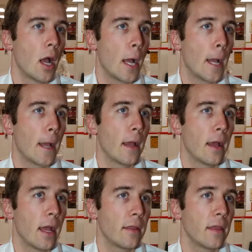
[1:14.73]

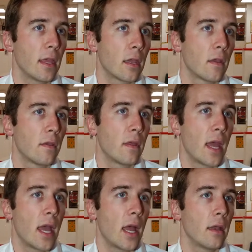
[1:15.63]
I think
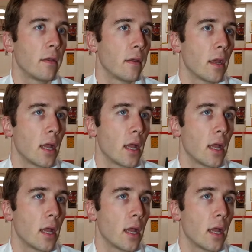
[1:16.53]
that